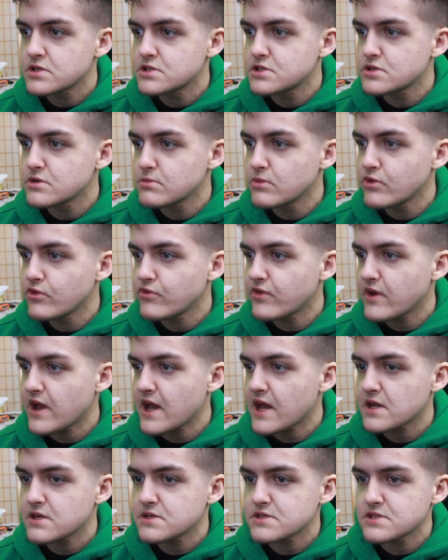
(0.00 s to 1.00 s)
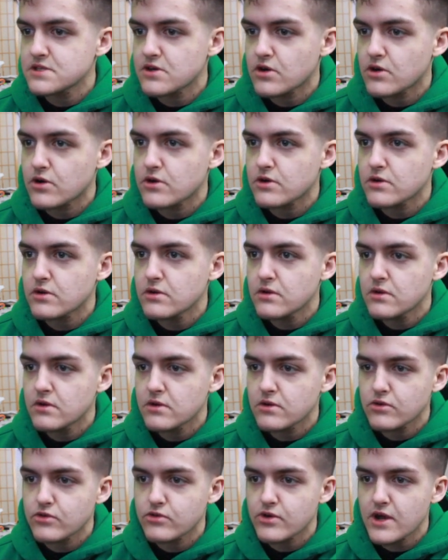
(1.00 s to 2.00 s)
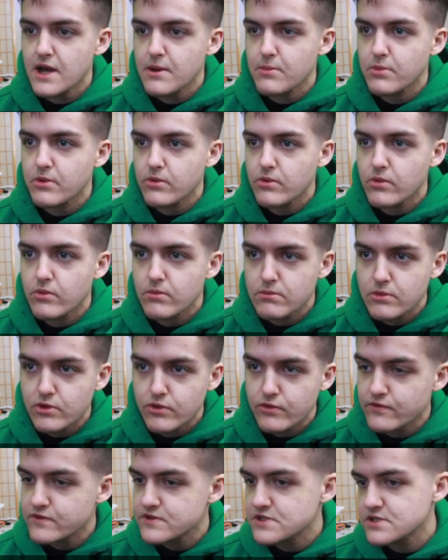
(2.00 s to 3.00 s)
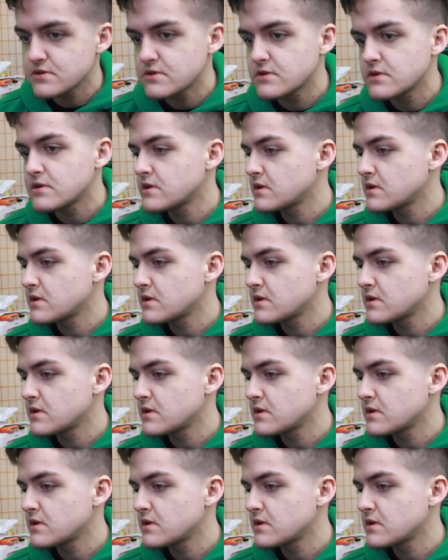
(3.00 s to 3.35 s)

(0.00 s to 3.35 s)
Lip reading: to move as our crab moves.